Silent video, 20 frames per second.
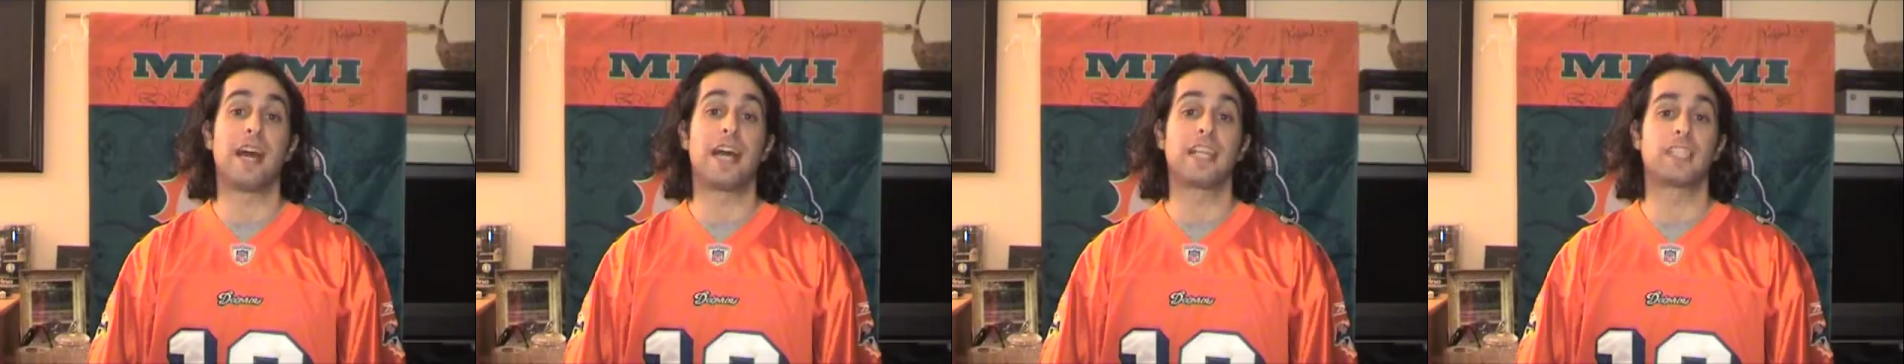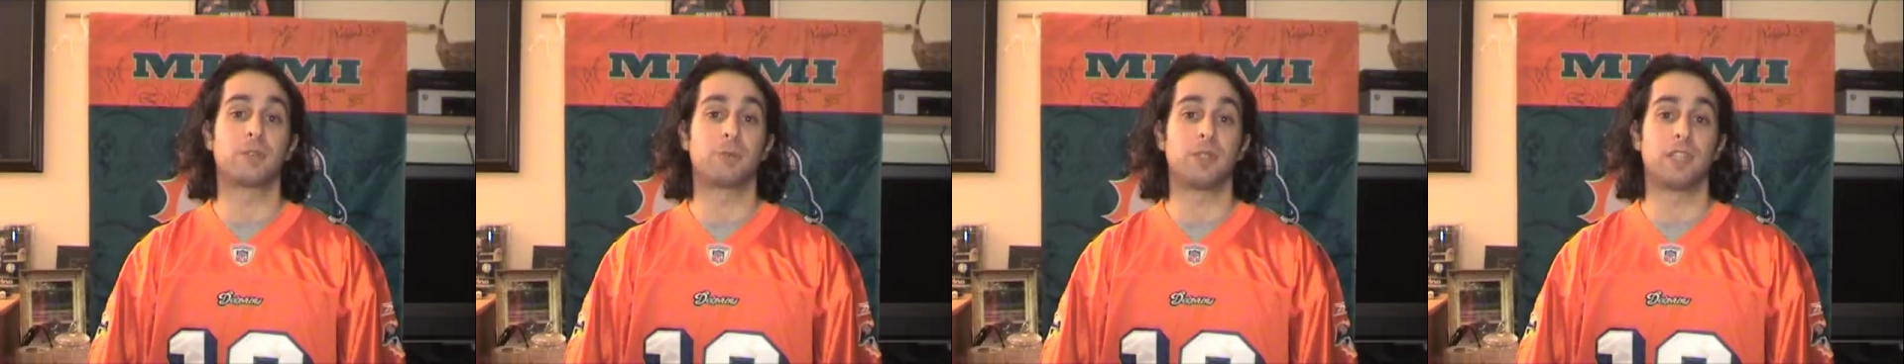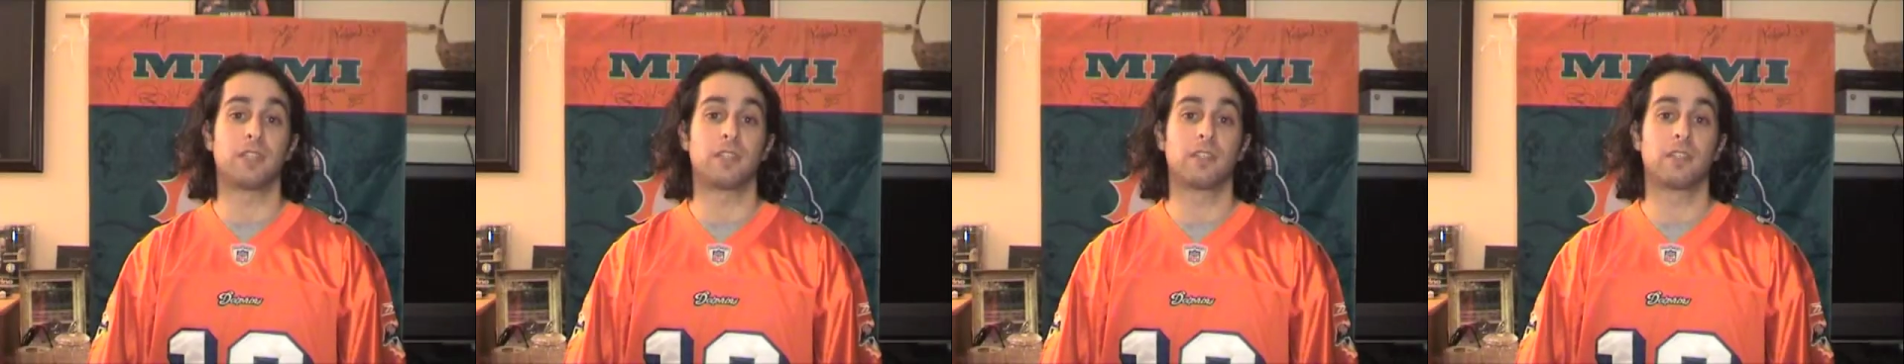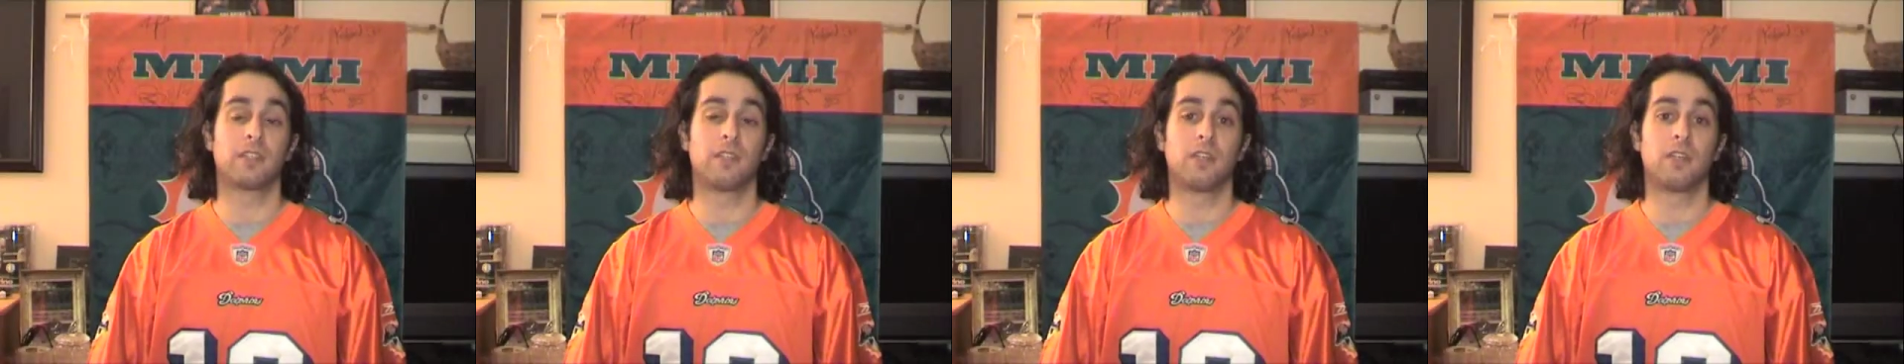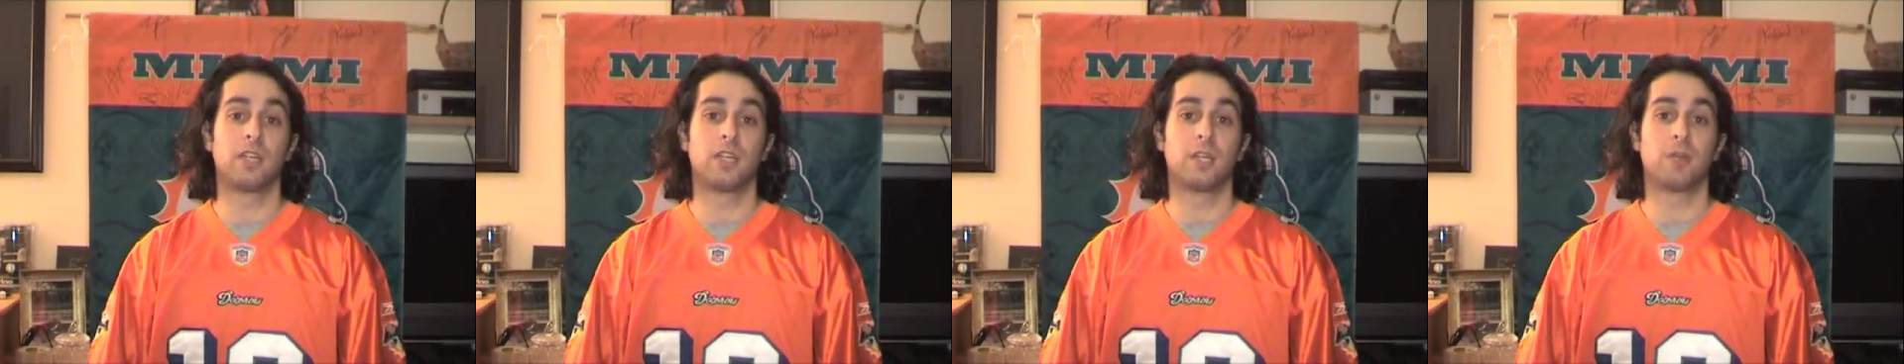last week,
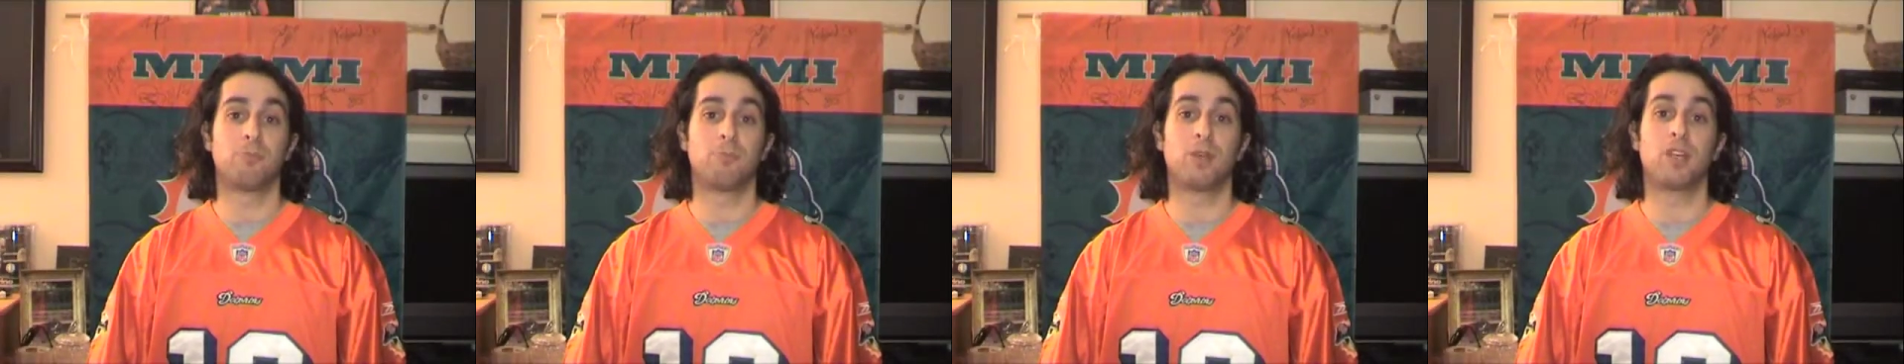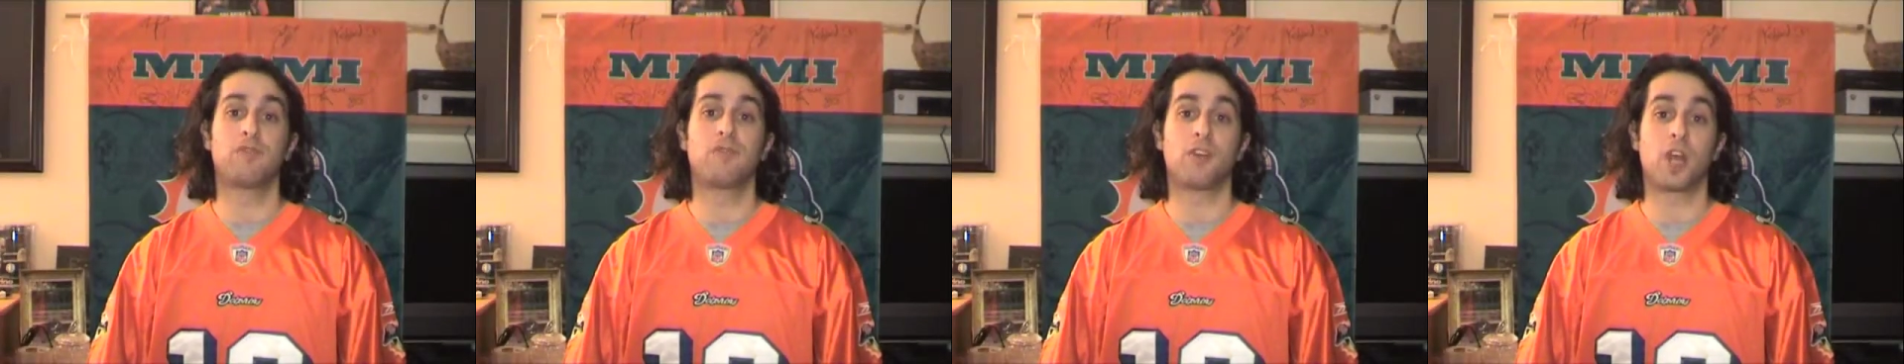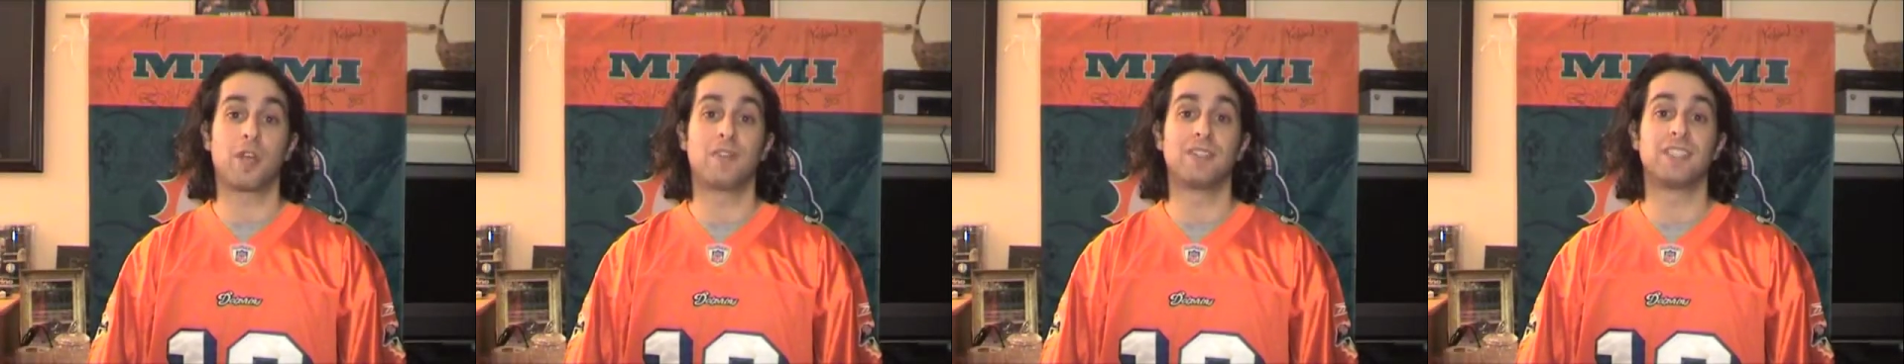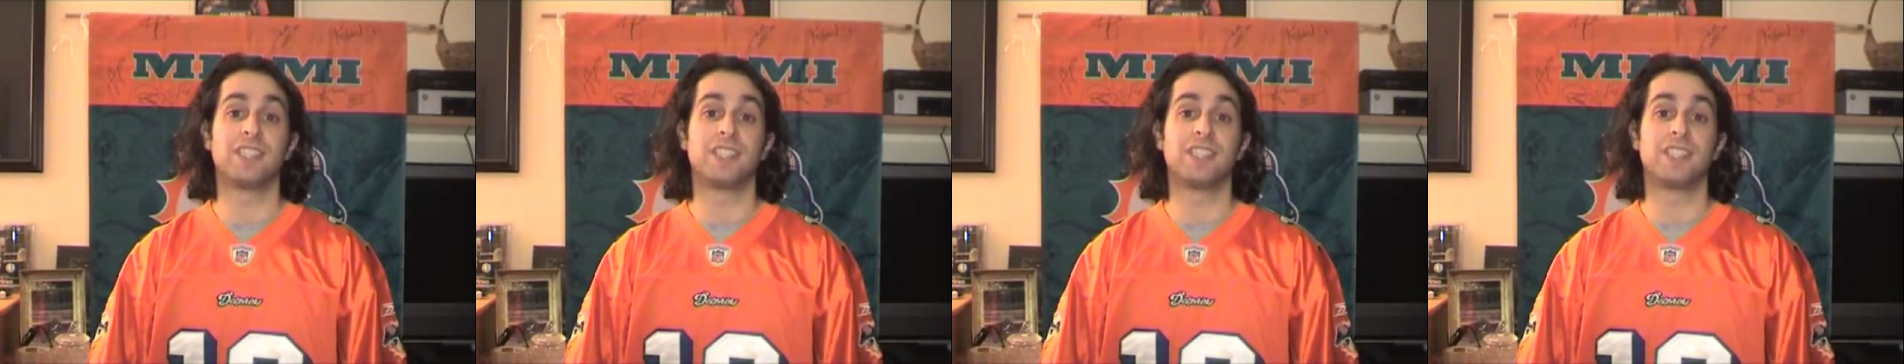Brett Favre